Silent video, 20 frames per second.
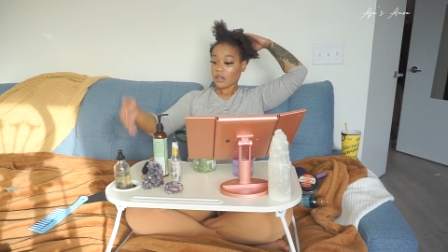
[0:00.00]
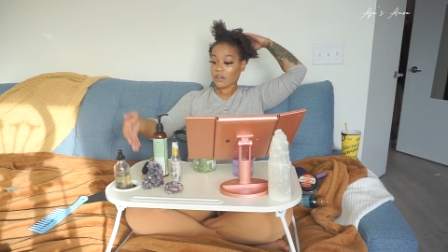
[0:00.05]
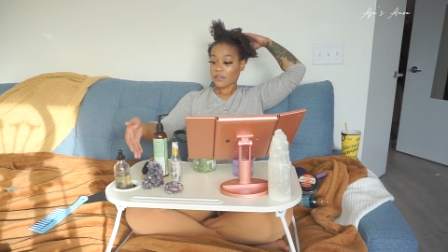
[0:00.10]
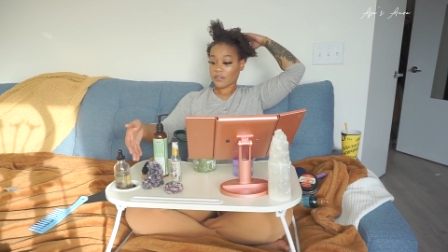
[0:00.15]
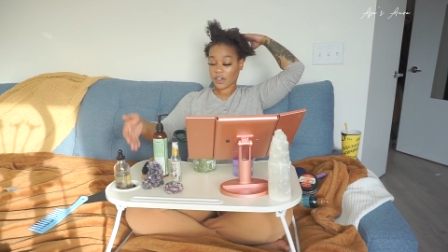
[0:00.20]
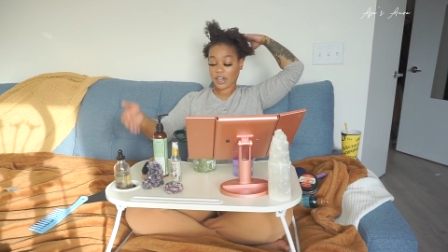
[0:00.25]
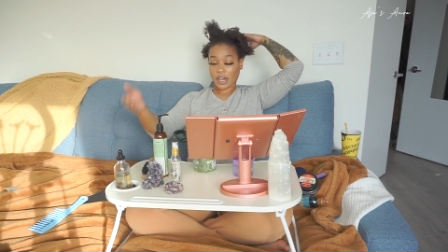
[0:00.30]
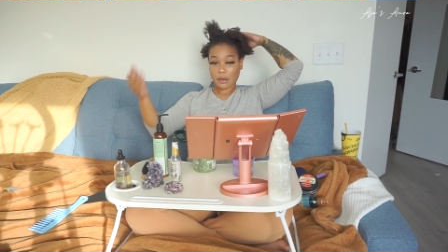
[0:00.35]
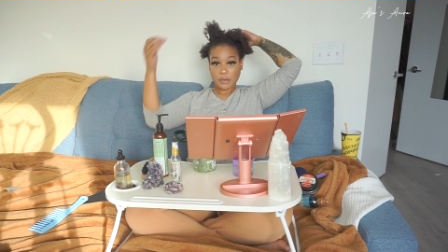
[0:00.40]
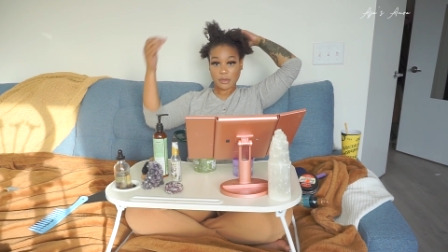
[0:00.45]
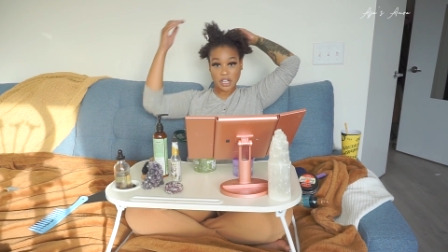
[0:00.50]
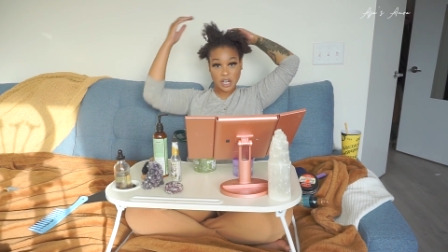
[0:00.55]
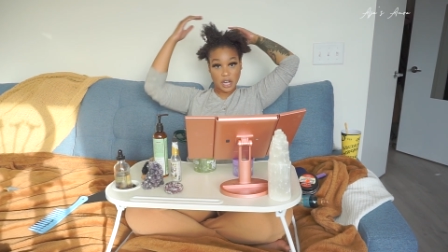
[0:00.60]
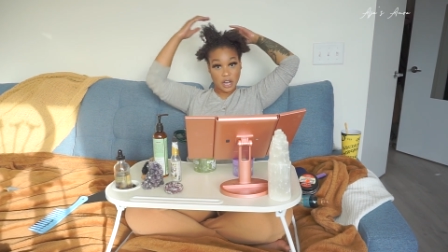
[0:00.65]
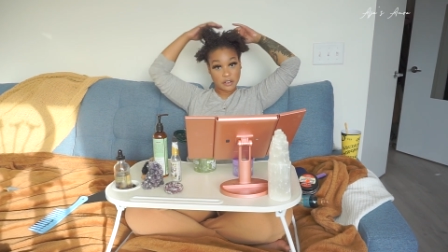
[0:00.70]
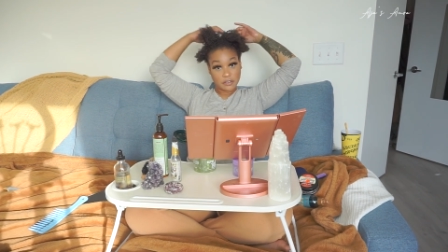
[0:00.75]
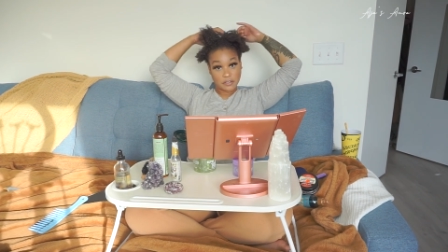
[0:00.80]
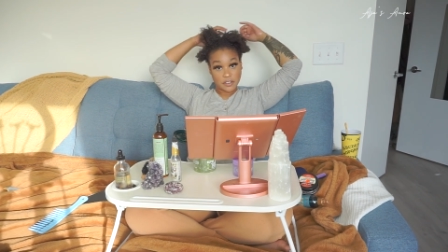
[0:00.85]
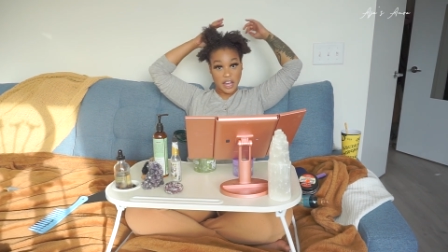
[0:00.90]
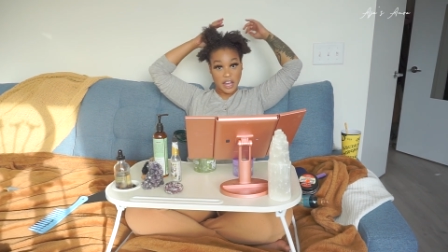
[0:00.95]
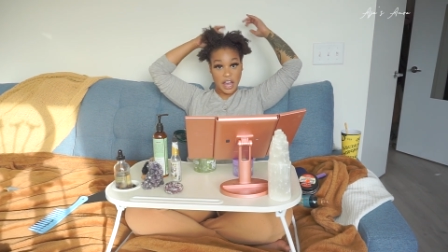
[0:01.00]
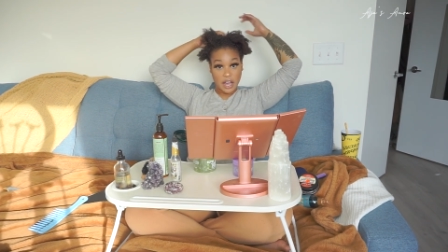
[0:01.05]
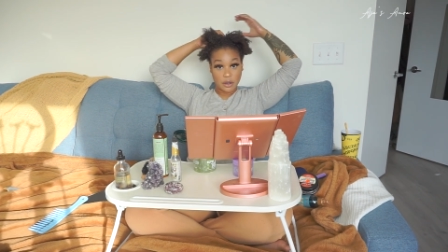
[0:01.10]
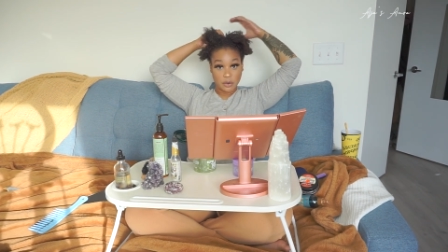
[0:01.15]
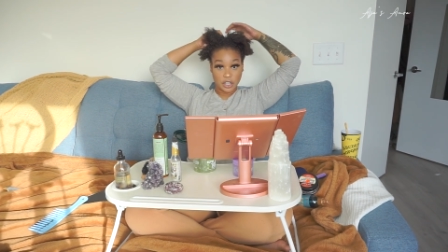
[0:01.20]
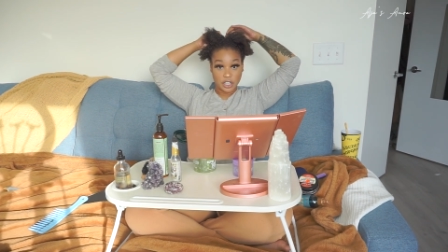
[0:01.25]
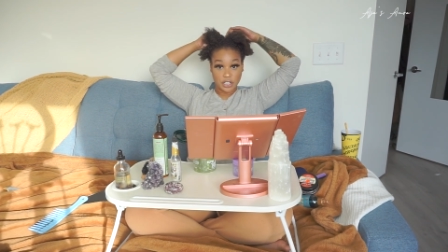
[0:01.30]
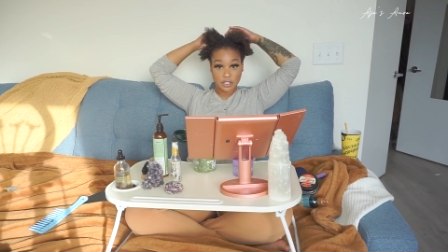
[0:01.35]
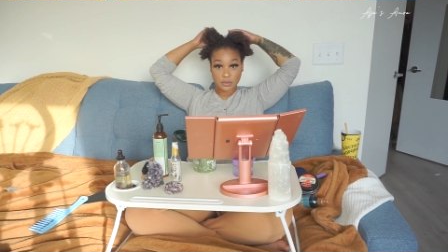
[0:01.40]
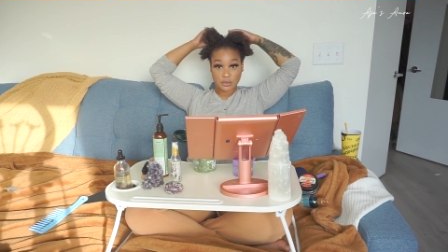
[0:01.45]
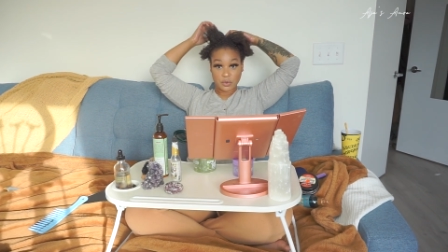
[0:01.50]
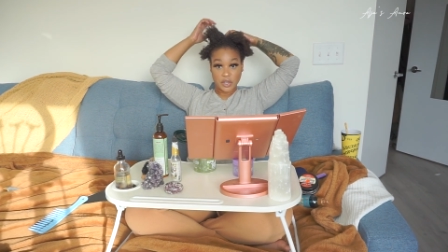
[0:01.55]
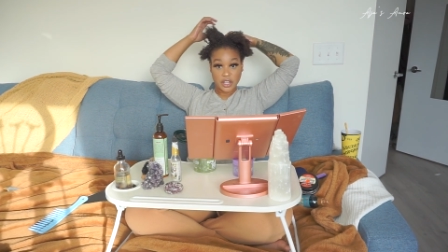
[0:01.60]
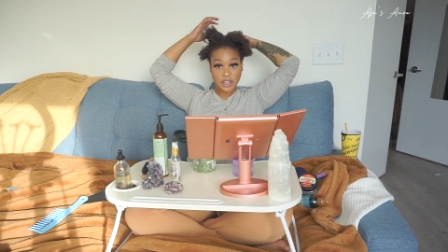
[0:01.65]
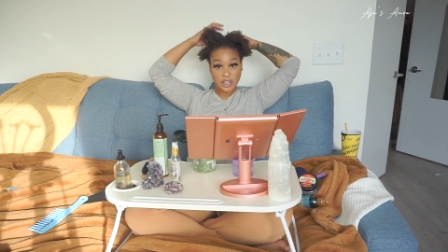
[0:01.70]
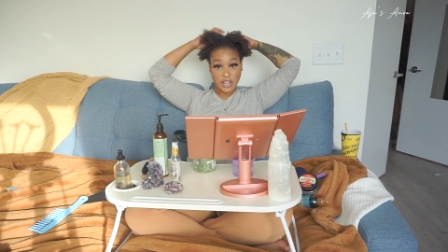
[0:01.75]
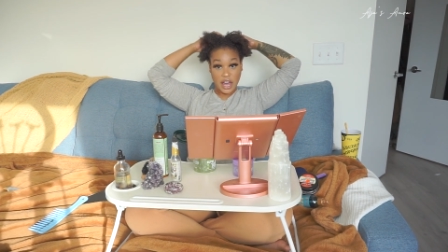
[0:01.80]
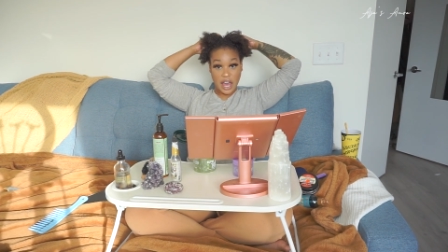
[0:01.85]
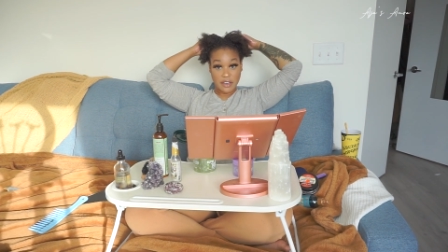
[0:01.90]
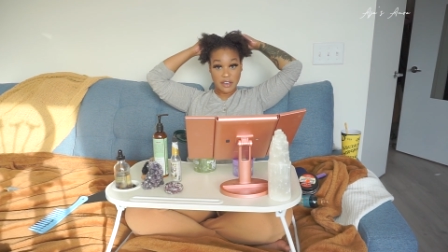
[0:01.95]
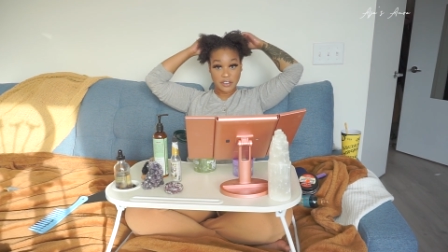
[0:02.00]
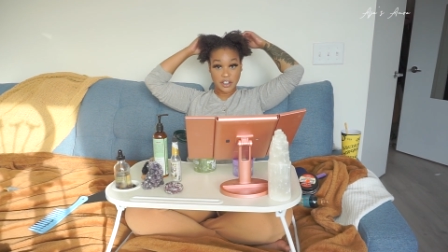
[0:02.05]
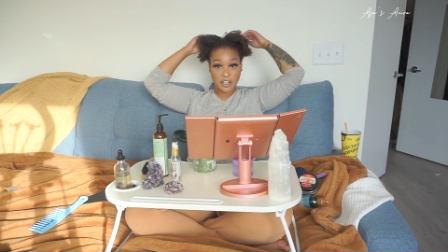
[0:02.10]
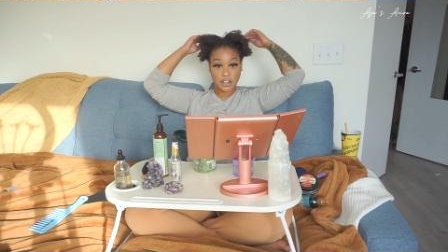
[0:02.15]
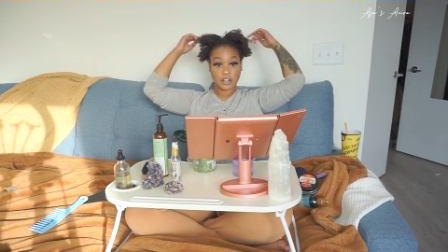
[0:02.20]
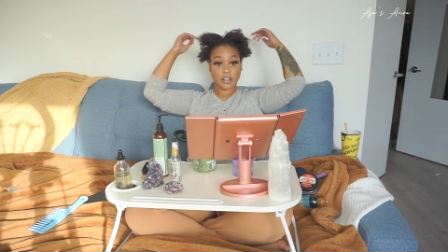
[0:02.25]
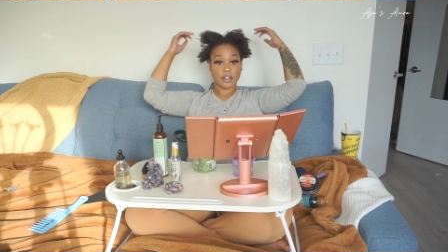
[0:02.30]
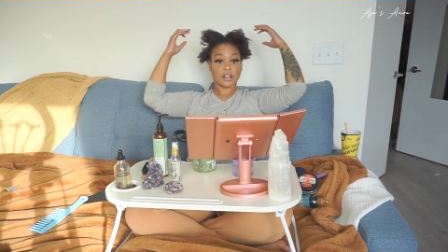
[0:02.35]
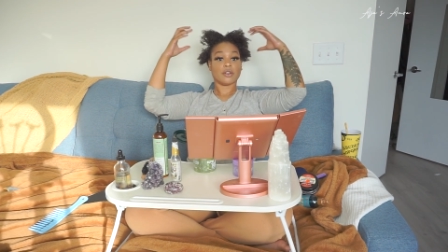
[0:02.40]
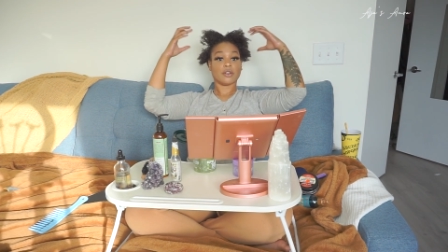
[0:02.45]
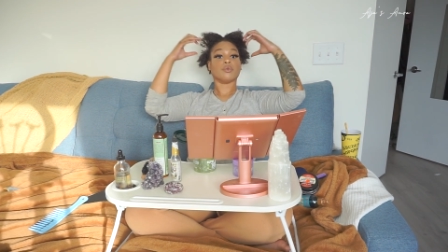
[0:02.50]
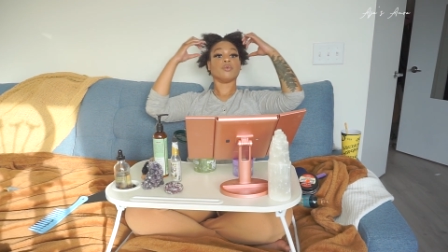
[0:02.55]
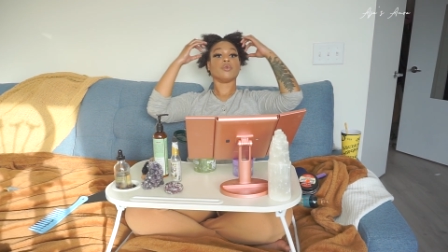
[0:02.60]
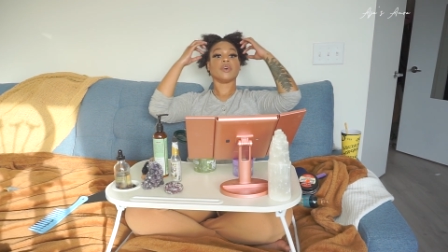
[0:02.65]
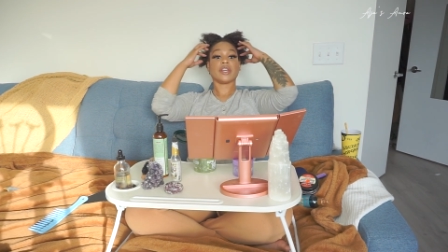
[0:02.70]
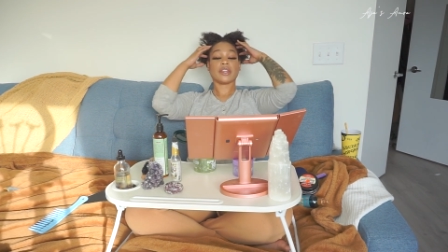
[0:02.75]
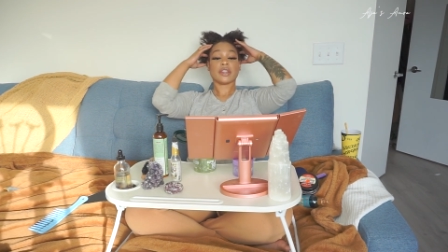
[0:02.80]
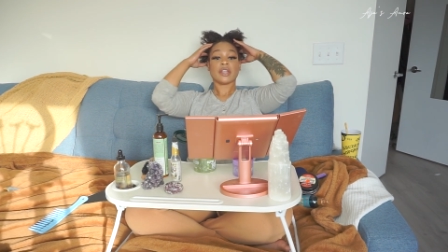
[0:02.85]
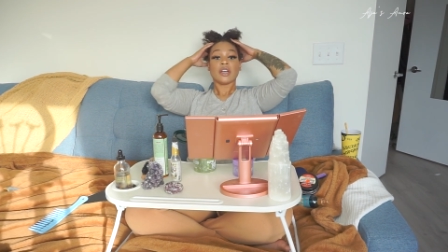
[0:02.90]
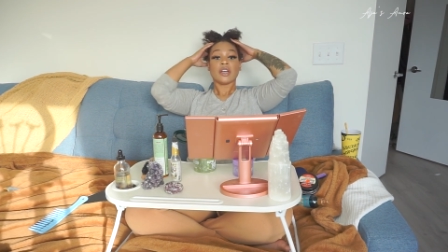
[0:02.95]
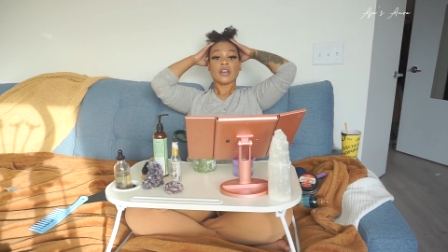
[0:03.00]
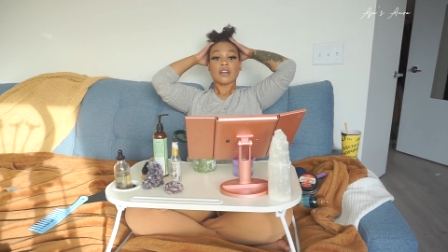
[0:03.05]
forget-me-not flowers, with lavender, with